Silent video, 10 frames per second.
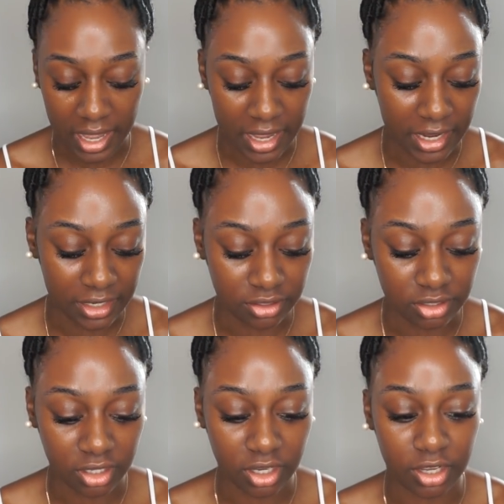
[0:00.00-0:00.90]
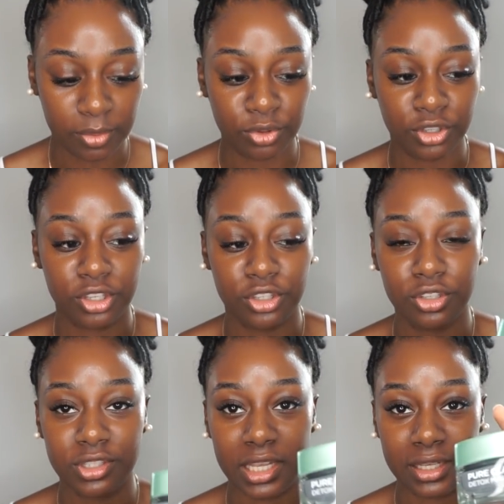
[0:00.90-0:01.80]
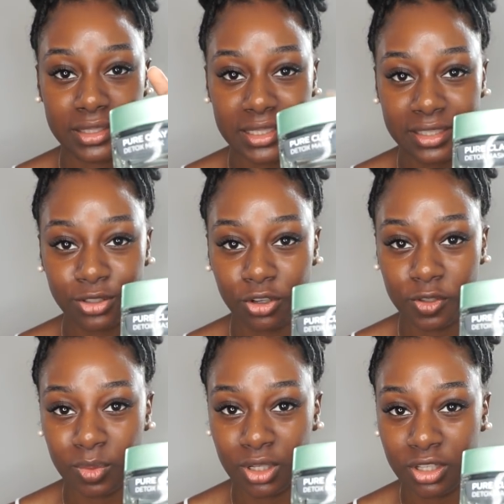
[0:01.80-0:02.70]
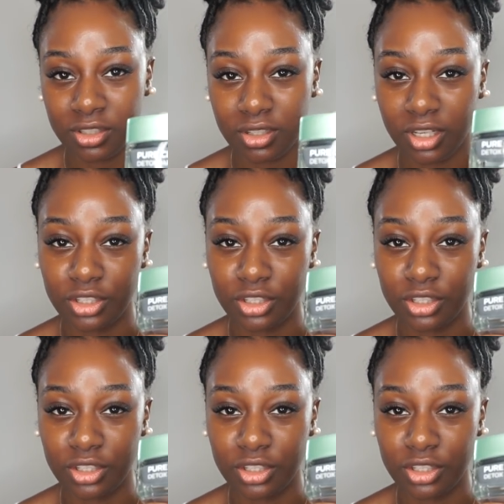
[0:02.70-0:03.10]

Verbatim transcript: and um, you can use like a detox mask.